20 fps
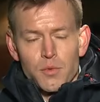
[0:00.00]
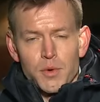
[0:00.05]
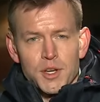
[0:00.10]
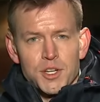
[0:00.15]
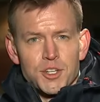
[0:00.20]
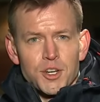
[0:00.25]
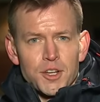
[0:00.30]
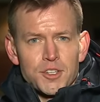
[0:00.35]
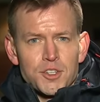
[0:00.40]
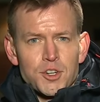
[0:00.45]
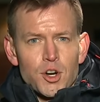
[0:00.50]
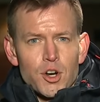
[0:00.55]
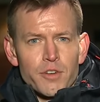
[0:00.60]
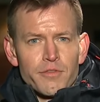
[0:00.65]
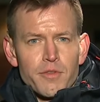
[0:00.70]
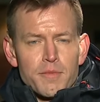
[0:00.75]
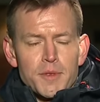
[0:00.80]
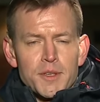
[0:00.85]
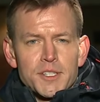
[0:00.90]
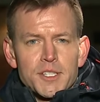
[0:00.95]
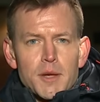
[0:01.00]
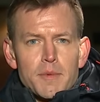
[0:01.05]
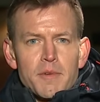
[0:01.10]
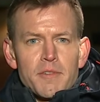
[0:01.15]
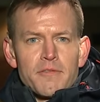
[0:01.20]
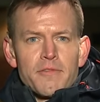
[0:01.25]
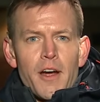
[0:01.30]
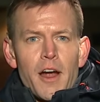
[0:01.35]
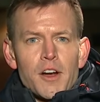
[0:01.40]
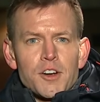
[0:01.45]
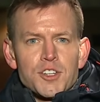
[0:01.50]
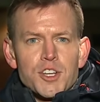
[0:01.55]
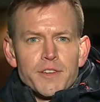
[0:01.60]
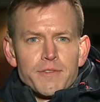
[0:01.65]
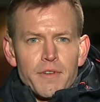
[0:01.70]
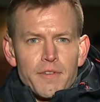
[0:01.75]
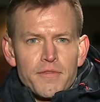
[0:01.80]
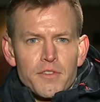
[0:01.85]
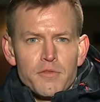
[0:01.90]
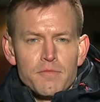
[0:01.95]
We just heard from the Summit Fire
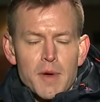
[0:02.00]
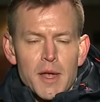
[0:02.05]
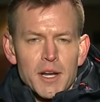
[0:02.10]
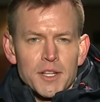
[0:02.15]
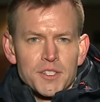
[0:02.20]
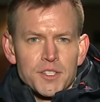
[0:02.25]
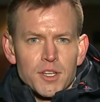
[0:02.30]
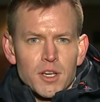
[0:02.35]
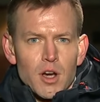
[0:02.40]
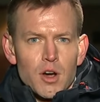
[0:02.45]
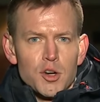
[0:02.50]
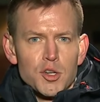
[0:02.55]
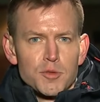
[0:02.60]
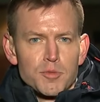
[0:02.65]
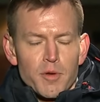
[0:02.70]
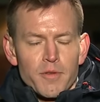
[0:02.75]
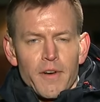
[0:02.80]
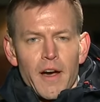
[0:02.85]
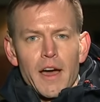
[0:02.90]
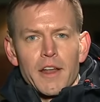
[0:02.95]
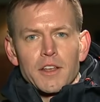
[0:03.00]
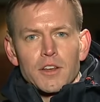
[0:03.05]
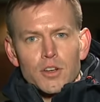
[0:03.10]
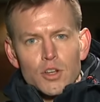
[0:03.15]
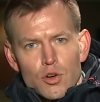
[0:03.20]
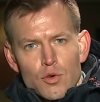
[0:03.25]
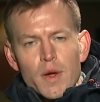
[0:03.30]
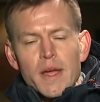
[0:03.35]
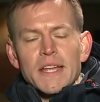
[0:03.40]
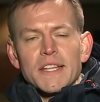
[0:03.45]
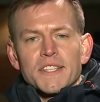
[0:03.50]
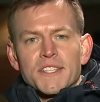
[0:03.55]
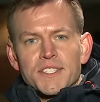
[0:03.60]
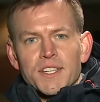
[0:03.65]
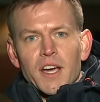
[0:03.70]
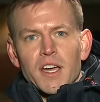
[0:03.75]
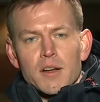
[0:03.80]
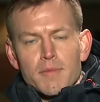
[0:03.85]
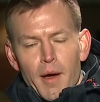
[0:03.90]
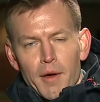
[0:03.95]
Chief a few minutes ago, who's providing new
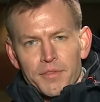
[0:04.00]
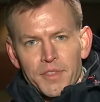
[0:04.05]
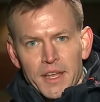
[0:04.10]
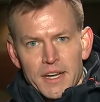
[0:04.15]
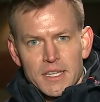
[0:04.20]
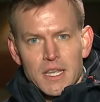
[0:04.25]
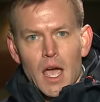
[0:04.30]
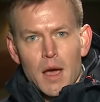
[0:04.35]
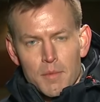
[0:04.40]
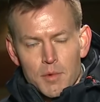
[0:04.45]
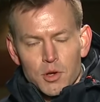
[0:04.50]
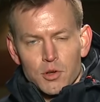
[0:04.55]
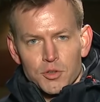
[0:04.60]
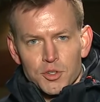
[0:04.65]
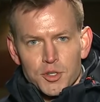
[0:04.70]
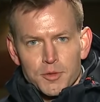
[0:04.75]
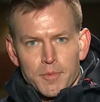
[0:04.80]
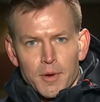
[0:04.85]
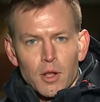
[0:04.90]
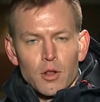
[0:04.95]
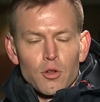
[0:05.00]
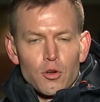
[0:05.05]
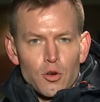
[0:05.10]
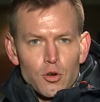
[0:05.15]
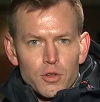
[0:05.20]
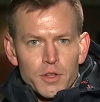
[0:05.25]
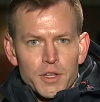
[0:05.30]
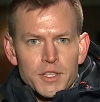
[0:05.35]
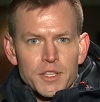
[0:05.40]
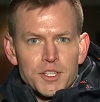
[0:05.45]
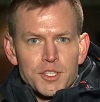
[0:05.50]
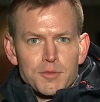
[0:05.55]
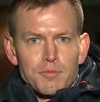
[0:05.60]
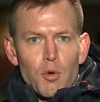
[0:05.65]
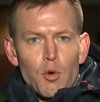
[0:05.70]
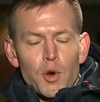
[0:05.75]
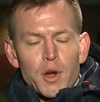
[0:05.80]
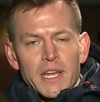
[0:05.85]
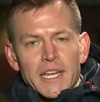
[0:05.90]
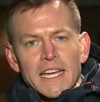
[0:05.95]
insight about that chemical spill early this
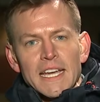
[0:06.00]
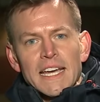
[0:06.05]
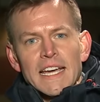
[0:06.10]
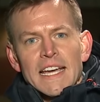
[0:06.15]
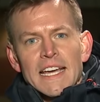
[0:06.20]
morning.